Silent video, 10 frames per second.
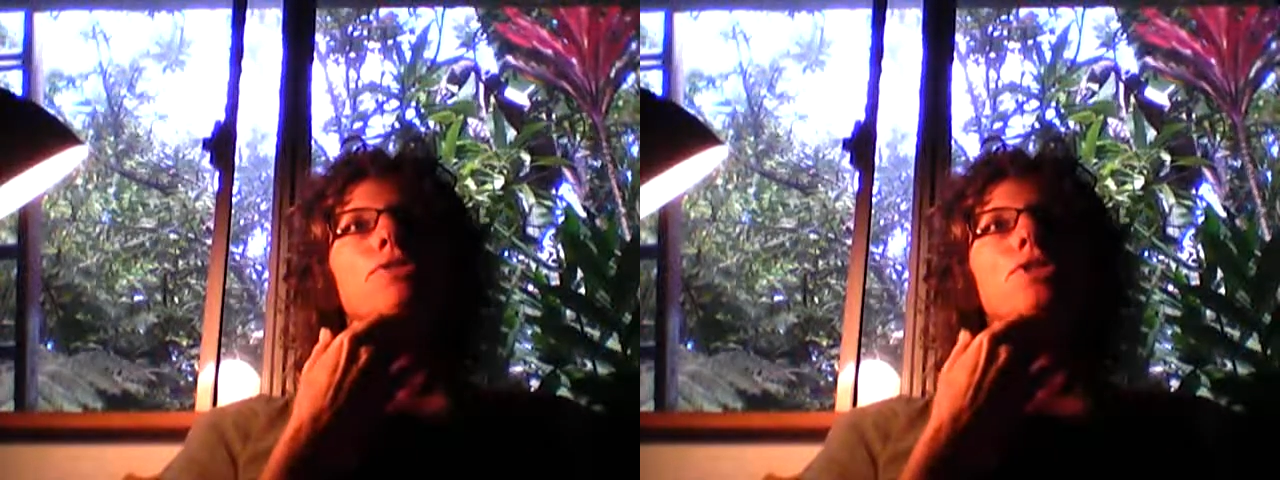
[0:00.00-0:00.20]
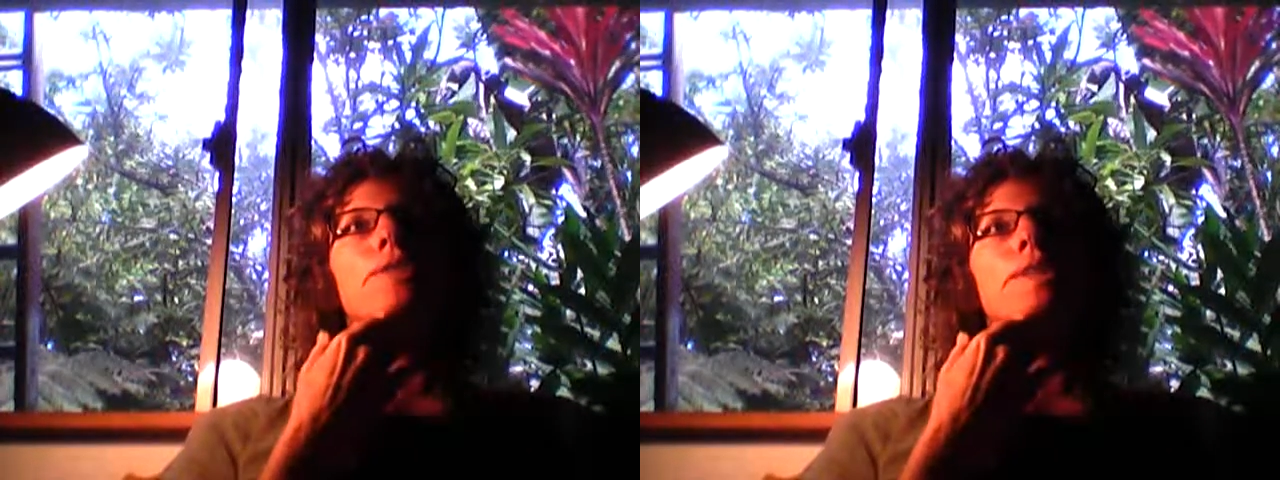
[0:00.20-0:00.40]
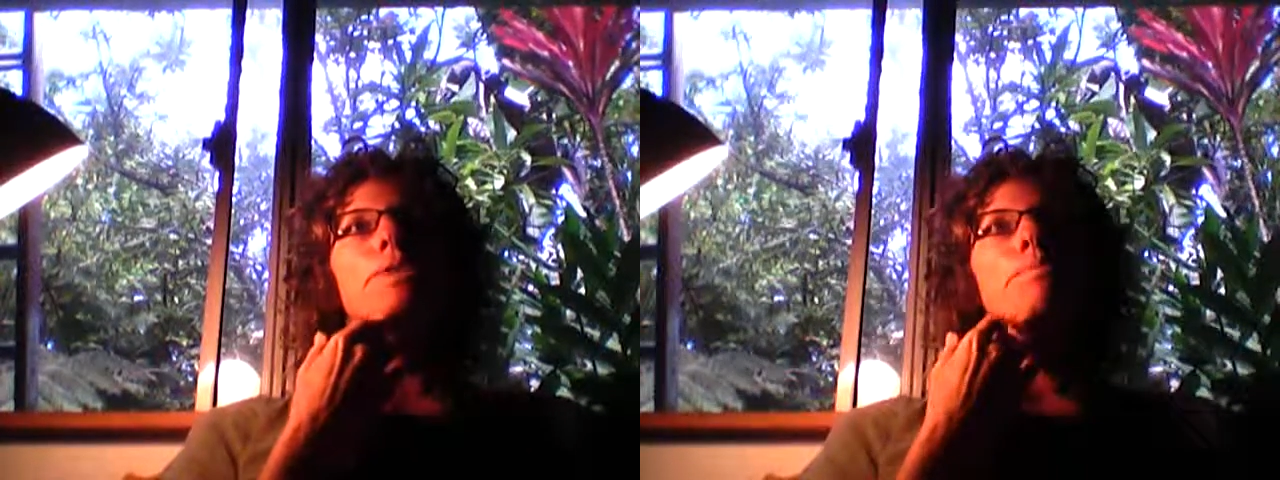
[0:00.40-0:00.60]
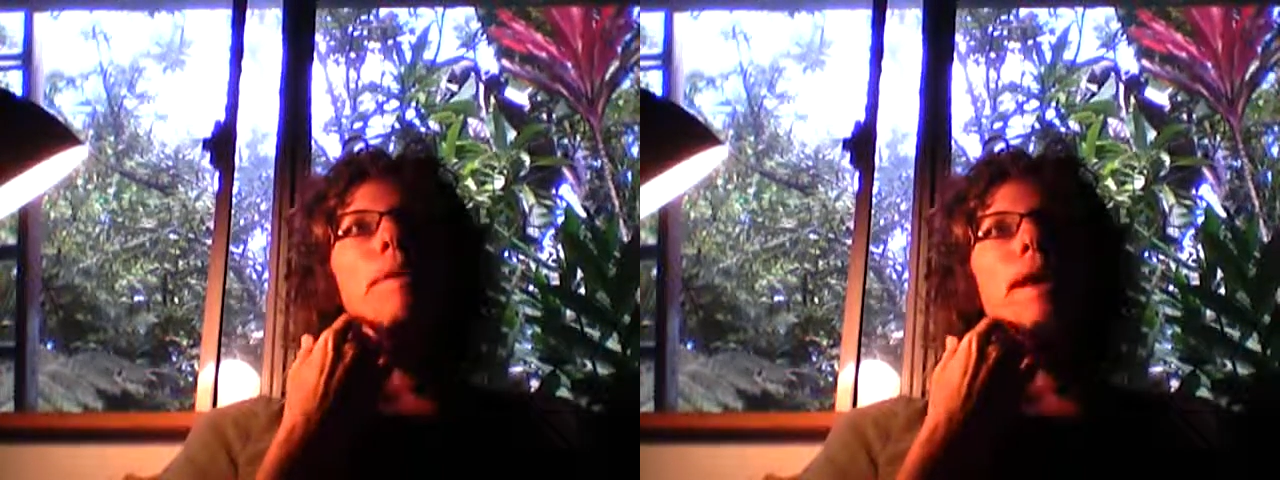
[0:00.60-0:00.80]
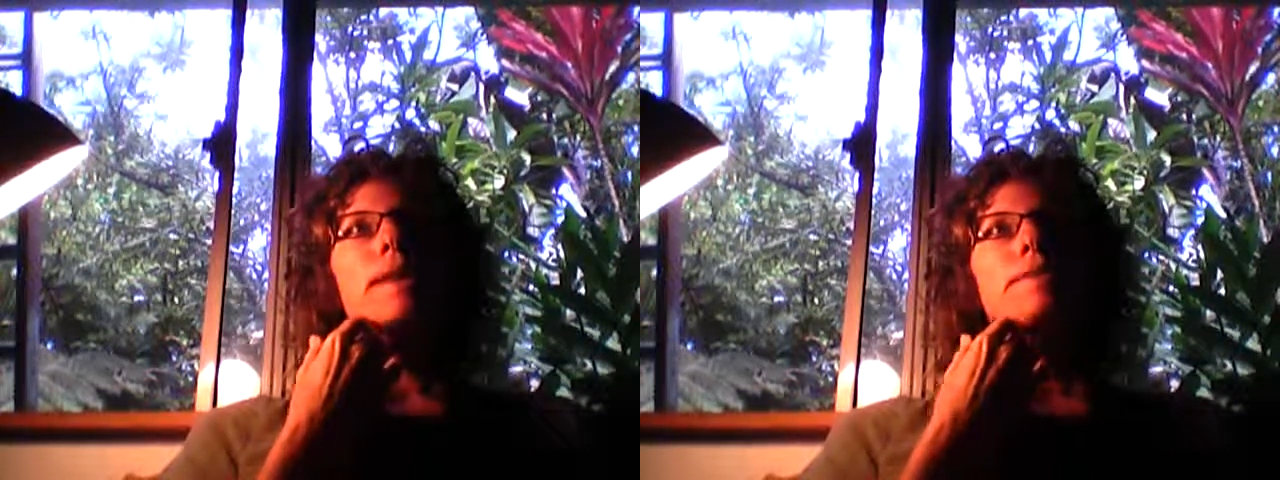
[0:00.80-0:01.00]
doing their
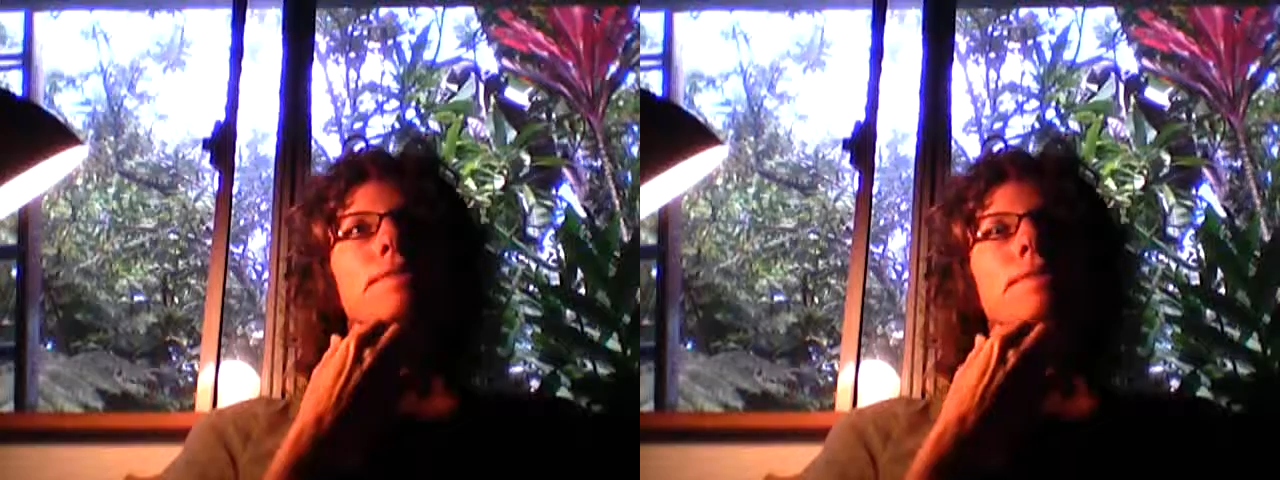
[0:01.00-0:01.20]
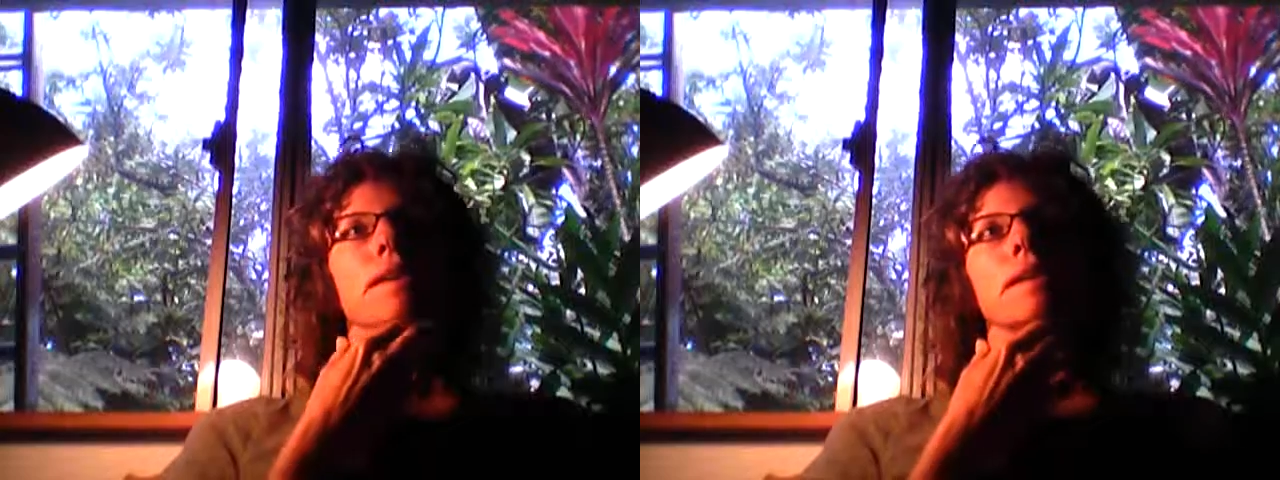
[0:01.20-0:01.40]
best